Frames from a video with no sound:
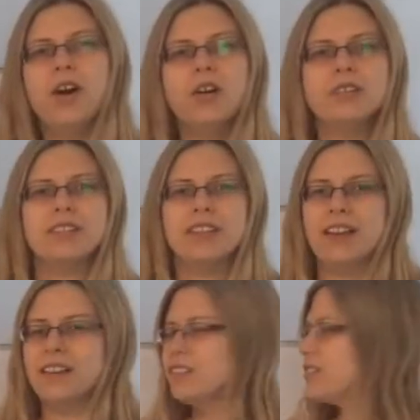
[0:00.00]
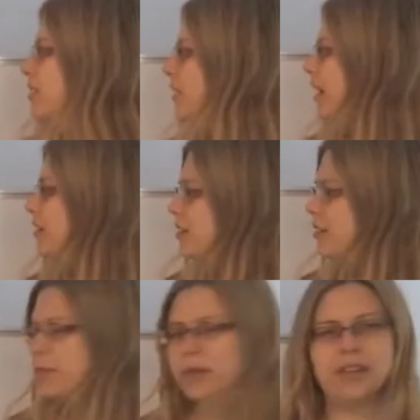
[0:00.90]
context, so how
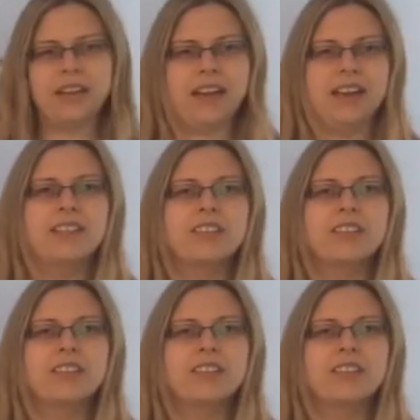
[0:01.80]
you communicate